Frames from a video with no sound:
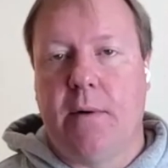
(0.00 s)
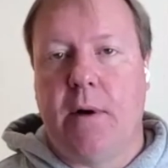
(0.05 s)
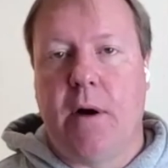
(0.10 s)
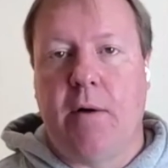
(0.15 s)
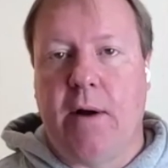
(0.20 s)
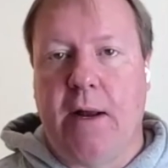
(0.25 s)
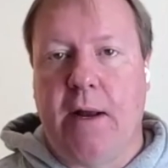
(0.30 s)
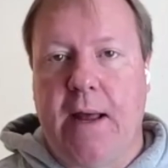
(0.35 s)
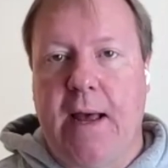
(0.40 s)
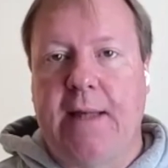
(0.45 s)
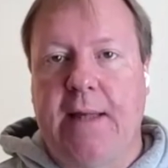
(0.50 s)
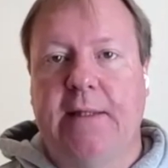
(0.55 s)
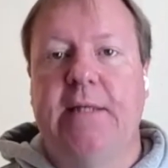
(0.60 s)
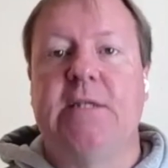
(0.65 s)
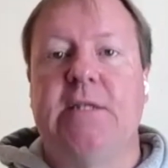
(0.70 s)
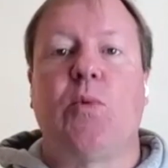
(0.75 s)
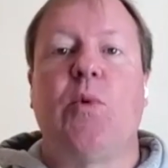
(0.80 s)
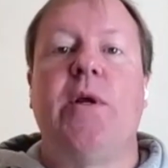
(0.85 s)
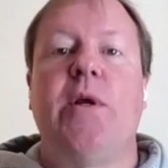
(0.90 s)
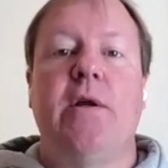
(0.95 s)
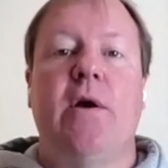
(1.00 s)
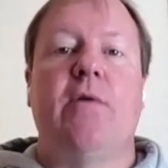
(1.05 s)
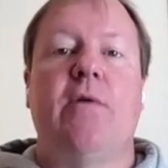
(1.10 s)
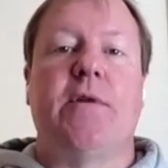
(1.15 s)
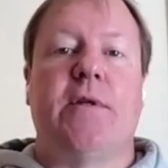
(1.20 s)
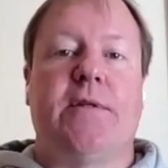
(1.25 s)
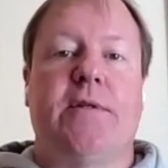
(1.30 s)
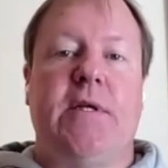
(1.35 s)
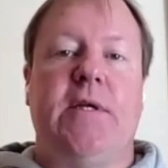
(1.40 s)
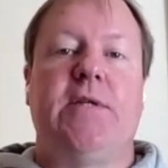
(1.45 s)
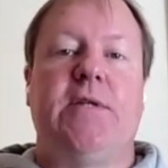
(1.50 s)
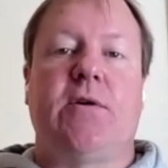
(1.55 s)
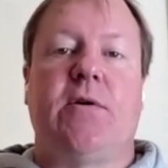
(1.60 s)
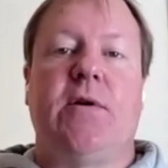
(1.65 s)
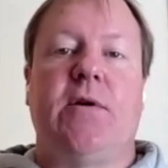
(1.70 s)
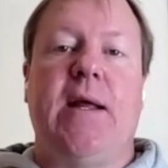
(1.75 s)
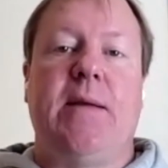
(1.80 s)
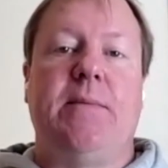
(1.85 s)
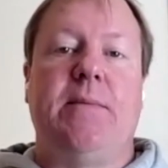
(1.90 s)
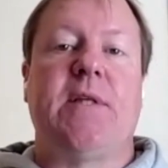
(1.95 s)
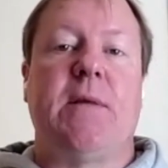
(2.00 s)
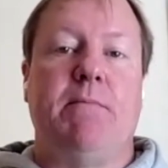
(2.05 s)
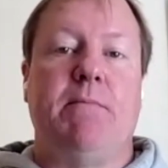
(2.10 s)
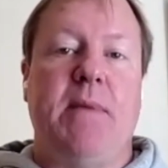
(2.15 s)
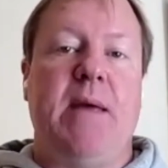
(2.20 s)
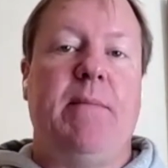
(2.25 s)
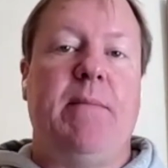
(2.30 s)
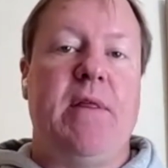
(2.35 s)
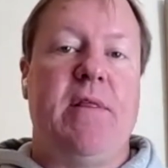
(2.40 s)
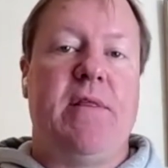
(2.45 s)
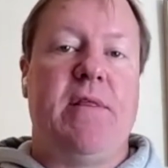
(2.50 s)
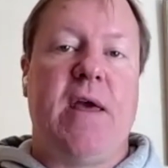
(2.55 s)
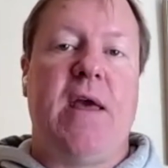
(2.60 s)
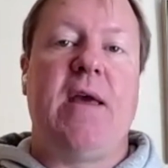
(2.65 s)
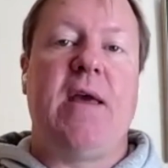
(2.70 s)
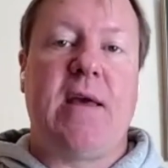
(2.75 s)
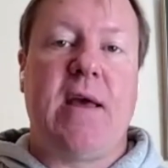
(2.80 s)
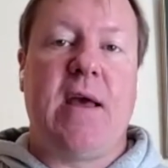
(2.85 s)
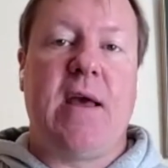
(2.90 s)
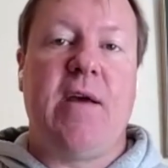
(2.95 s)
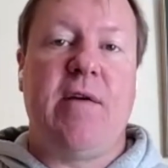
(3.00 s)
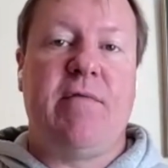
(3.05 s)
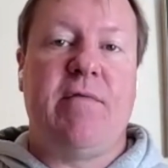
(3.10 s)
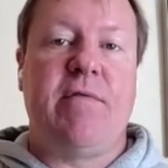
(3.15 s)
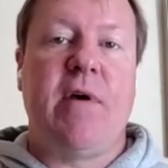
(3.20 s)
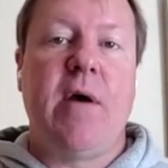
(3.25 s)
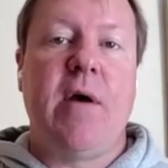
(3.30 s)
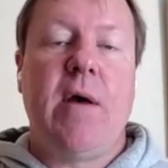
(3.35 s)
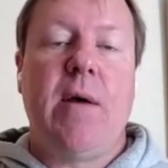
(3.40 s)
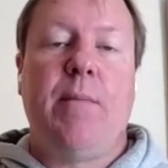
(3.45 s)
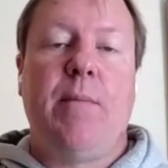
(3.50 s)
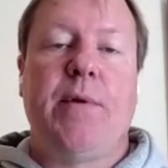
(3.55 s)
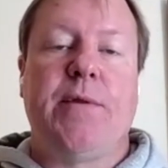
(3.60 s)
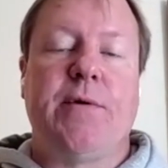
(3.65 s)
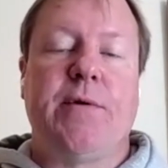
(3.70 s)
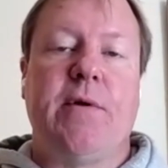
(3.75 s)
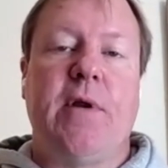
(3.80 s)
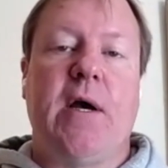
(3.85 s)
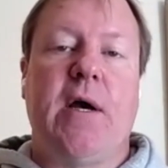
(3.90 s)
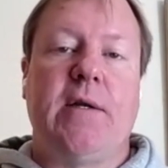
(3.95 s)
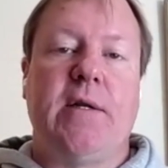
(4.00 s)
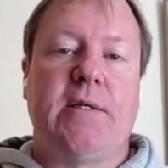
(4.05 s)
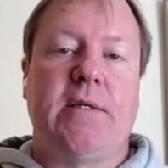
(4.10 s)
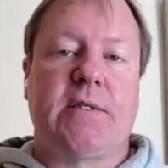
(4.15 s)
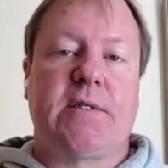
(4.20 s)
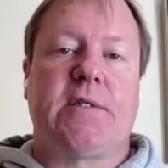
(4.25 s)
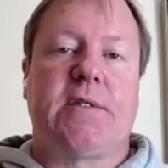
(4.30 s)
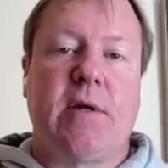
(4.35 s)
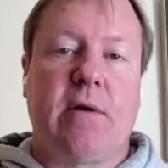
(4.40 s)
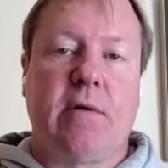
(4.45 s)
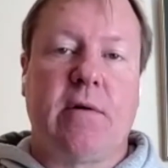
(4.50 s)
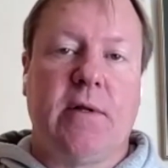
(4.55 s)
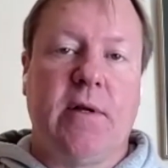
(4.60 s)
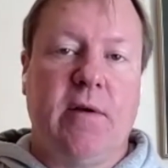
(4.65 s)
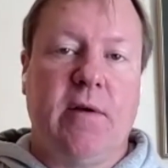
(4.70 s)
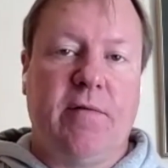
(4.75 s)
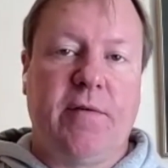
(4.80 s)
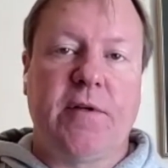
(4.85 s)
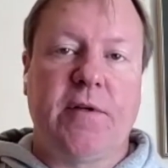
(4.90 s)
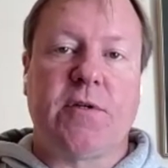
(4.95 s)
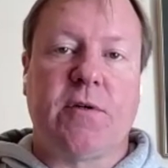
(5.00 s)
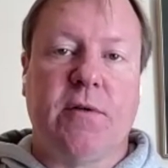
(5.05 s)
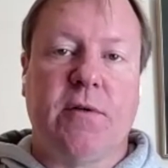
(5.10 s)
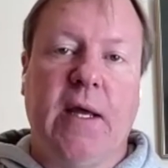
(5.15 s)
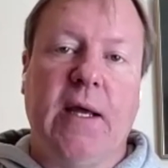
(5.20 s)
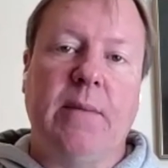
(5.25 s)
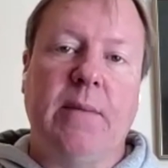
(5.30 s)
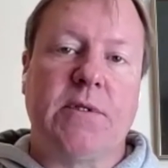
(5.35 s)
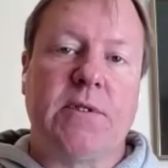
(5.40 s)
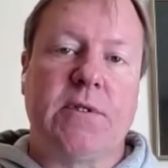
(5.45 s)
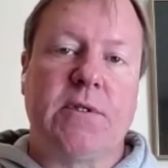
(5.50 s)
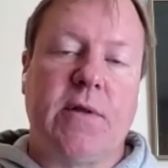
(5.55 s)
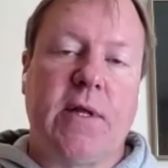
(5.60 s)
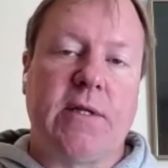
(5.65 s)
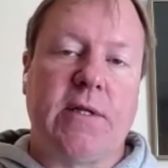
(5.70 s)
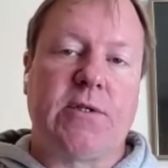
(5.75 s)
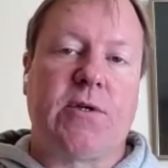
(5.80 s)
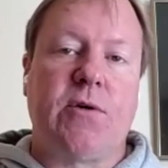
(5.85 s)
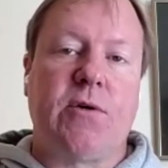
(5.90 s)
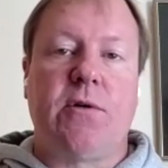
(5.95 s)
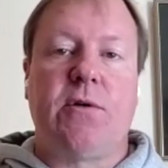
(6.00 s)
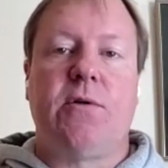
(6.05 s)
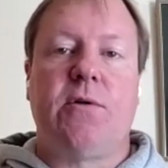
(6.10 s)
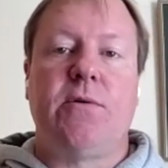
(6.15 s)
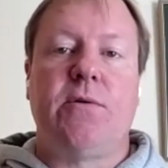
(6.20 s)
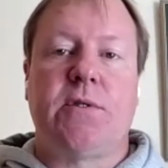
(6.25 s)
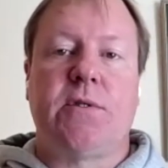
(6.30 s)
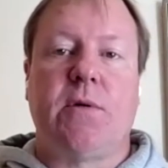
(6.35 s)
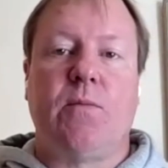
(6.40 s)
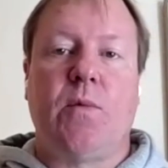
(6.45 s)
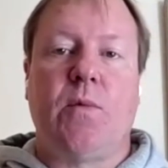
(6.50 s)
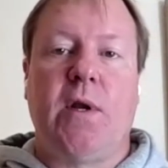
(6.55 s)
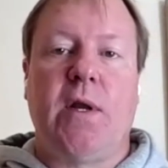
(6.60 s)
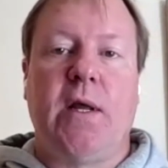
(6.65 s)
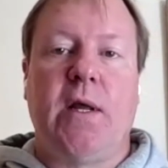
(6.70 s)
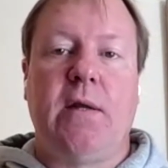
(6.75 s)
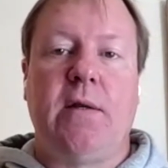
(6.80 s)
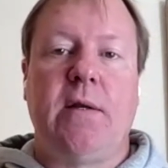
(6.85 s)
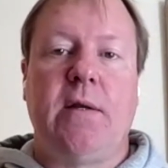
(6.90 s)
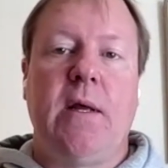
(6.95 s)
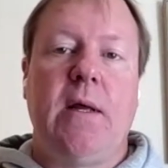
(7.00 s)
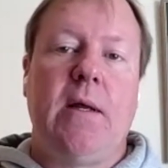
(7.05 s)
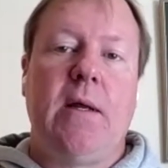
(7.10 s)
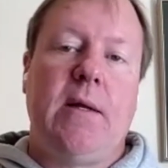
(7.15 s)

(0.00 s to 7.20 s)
All right, at least we know that these are names that maybe they gave, but they're not necessarily official names. So that's good news on one hand.